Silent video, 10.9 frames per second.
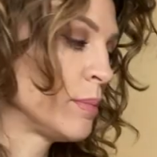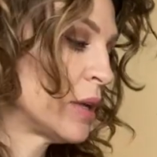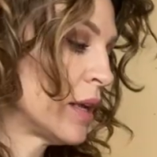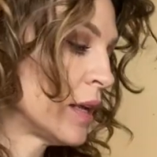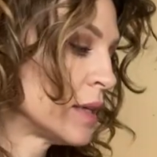
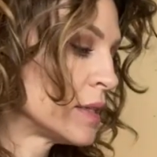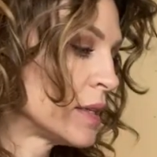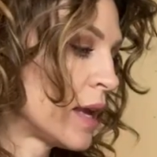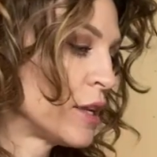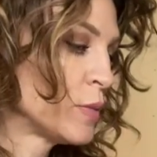because
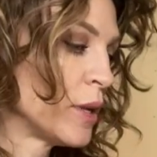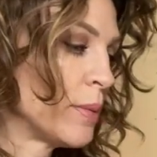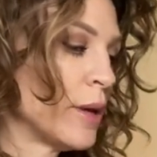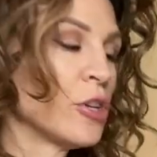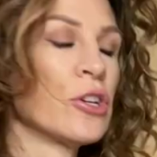I just want to
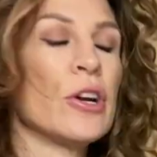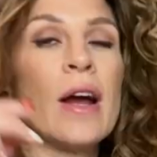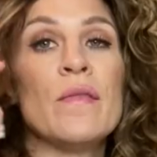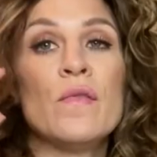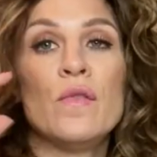make sure
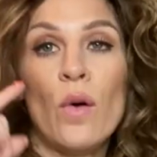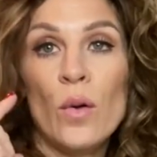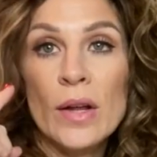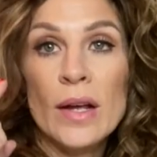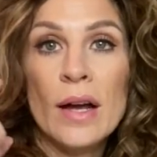I'm
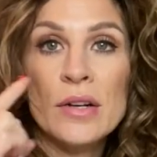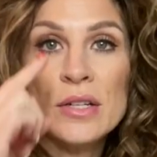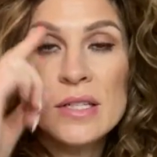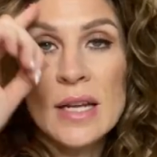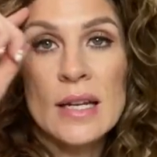fully
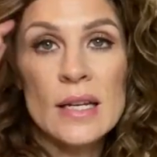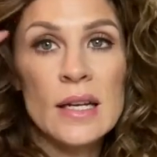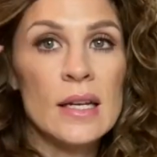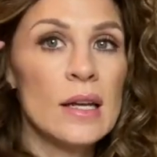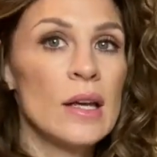understanding